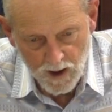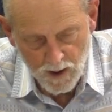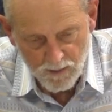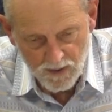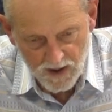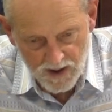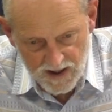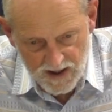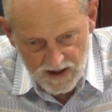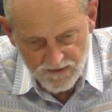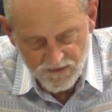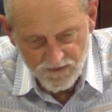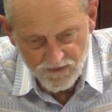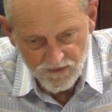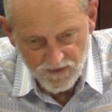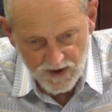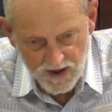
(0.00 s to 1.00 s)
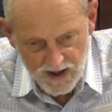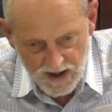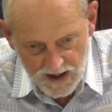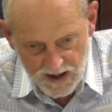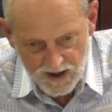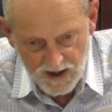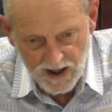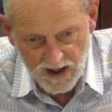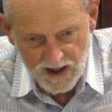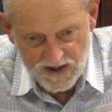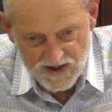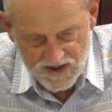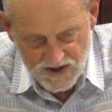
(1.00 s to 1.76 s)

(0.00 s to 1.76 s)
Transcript: a belief in a